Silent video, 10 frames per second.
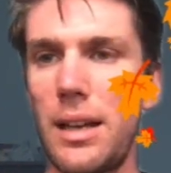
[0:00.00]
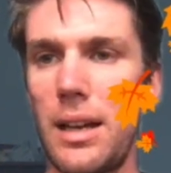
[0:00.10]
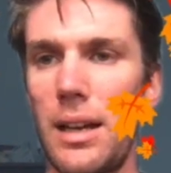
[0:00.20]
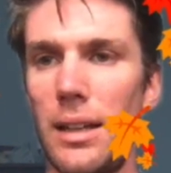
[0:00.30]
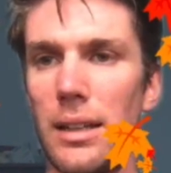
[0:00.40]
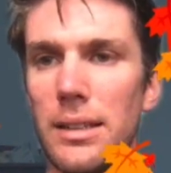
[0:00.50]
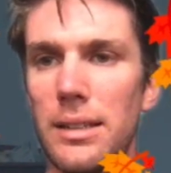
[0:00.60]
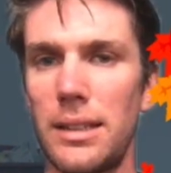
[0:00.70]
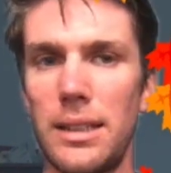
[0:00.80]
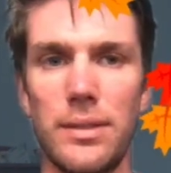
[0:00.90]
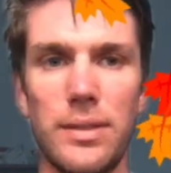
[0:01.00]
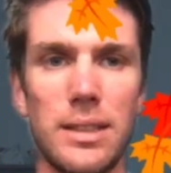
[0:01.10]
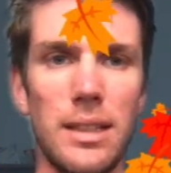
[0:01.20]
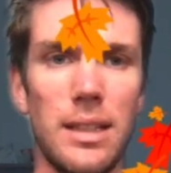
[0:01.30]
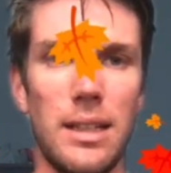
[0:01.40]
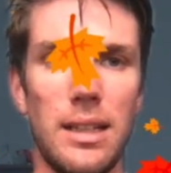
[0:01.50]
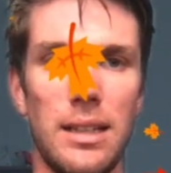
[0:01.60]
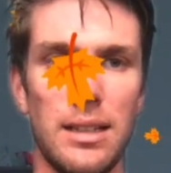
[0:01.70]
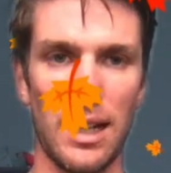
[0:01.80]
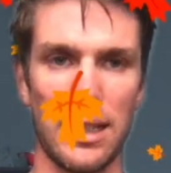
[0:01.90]
these leaves. And
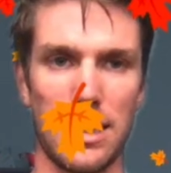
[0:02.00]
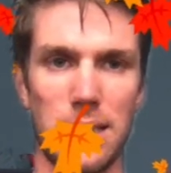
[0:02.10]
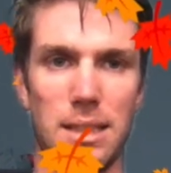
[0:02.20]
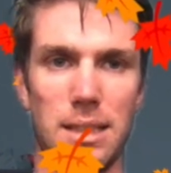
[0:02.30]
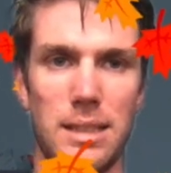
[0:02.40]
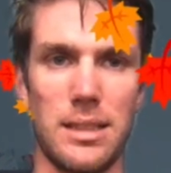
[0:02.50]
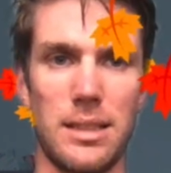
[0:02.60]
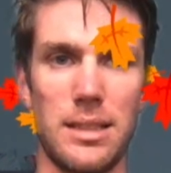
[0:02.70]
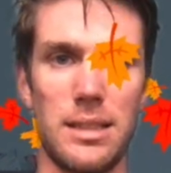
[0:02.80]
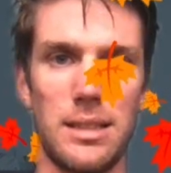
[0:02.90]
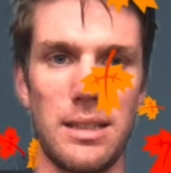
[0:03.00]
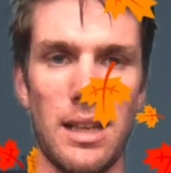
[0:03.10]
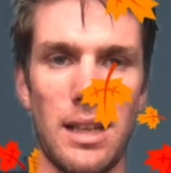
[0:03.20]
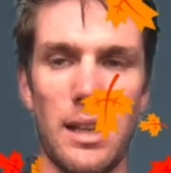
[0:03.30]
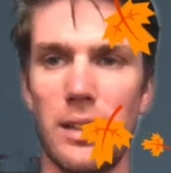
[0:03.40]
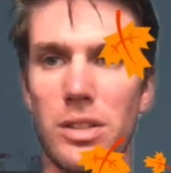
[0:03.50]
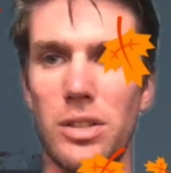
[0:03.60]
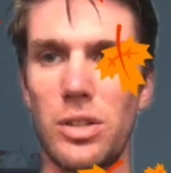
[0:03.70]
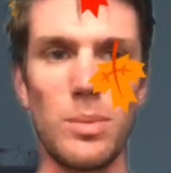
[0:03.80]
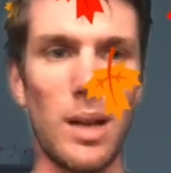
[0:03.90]
they're kind of, I think there's too
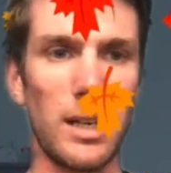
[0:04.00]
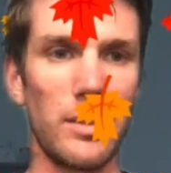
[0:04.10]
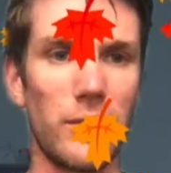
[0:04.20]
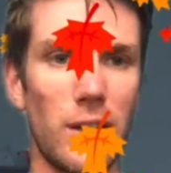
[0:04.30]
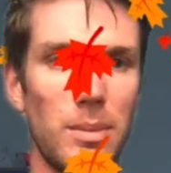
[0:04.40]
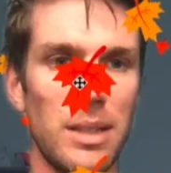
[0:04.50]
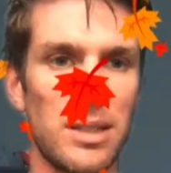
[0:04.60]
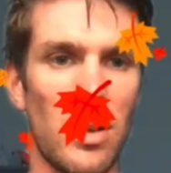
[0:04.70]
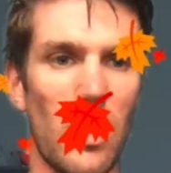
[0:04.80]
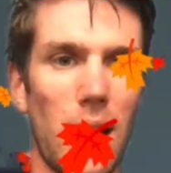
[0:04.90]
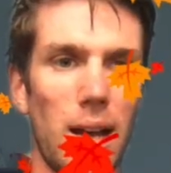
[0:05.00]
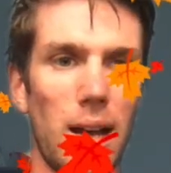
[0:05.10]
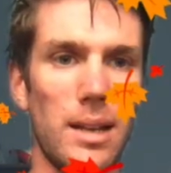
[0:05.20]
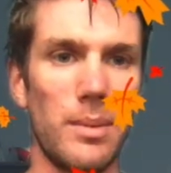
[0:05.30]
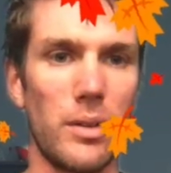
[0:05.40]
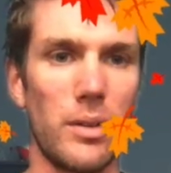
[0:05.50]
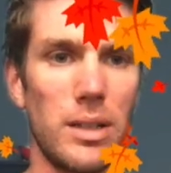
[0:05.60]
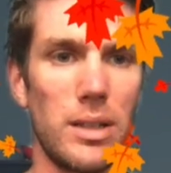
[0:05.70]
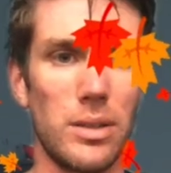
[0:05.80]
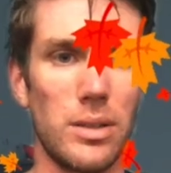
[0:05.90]
many in front of me, so I am going
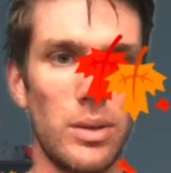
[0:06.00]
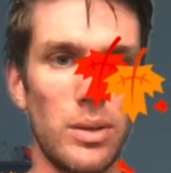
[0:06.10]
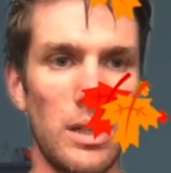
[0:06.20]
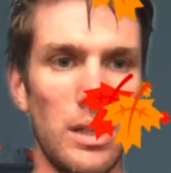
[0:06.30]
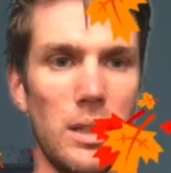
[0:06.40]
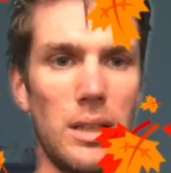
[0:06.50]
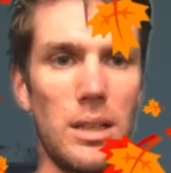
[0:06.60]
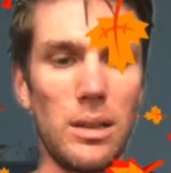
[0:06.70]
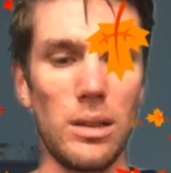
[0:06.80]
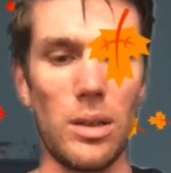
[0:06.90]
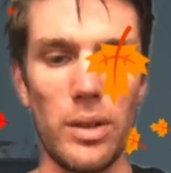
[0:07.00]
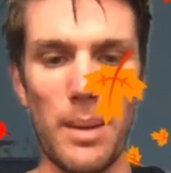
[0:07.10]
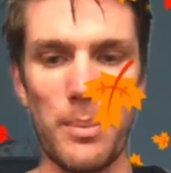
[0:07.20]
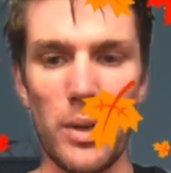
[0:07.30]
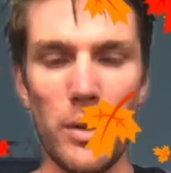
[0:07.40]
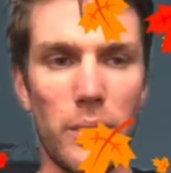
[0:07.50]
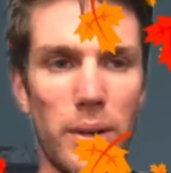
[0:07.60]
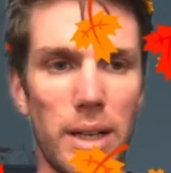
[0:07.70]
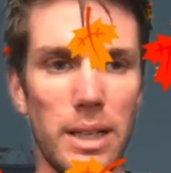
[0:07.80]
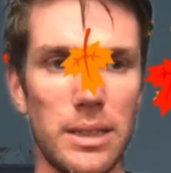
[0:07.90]
to lower that birth rate
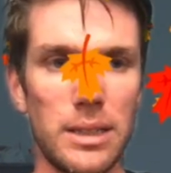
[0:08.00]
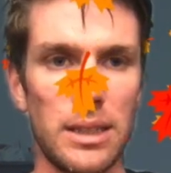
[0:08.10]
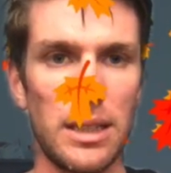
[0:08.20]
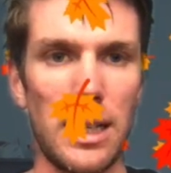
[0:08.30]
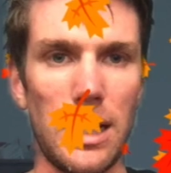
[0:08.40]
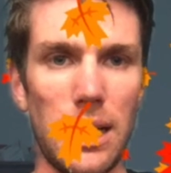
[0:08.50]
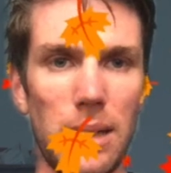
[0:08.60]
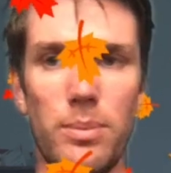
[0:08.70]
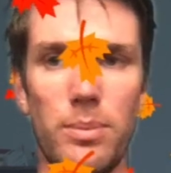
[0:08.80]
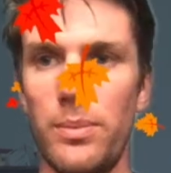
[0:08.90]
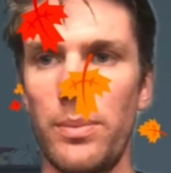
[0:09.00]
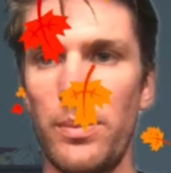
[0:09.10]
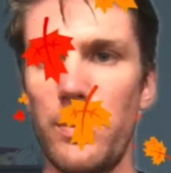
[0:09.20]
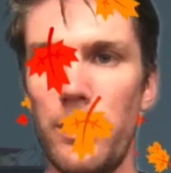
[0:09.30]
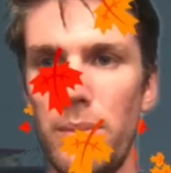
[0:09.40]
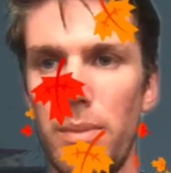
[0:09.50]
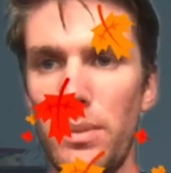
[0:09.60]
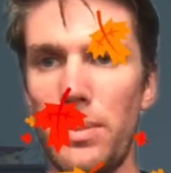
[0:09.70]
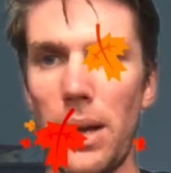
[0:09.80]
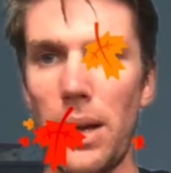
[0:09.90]
and
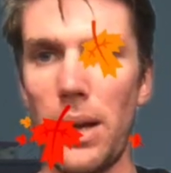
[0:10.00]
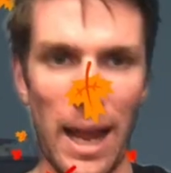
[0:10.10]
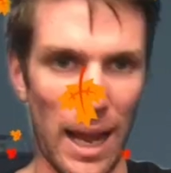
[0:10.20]
about in half.